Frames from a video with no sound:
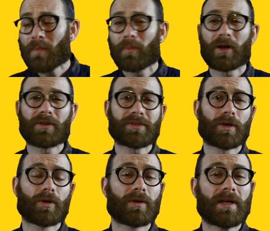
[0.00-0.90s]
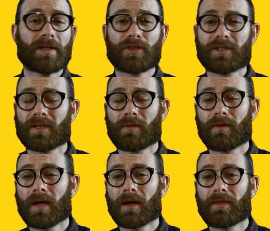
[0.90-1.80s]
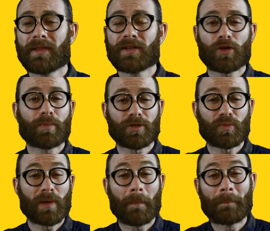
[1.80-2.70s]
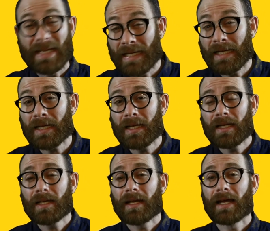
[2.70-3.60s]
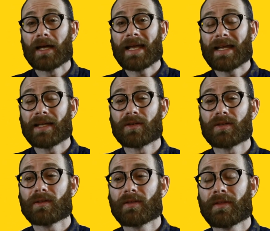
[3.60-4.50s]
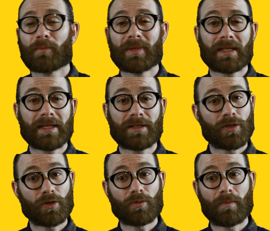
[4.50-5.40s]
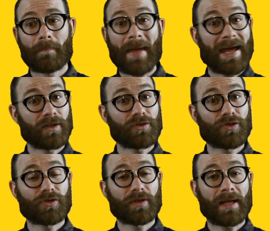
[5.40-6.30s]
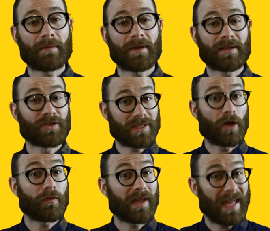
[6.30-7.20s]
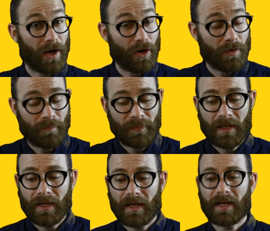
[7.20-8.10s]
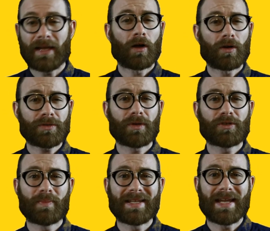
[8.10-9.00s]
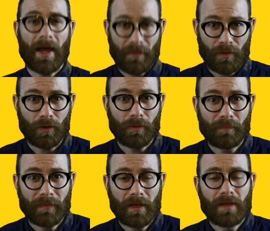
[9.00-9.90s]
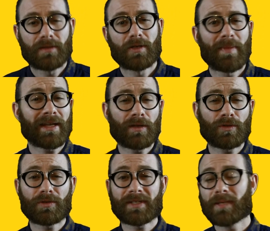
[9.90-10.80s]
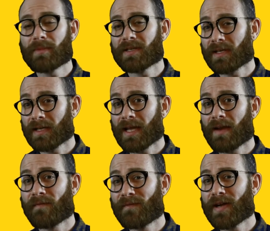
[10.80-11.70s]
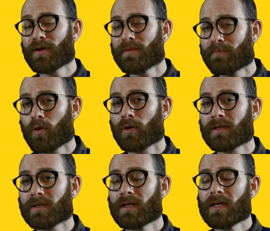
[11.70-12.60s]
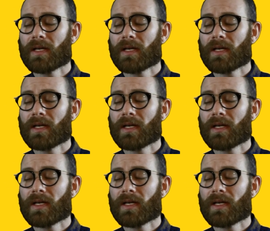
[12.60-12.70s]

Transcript: but also just the interpreter's well-being and their ability to manage and self-care, and also to be ethical. So demand control schema is, again, a very important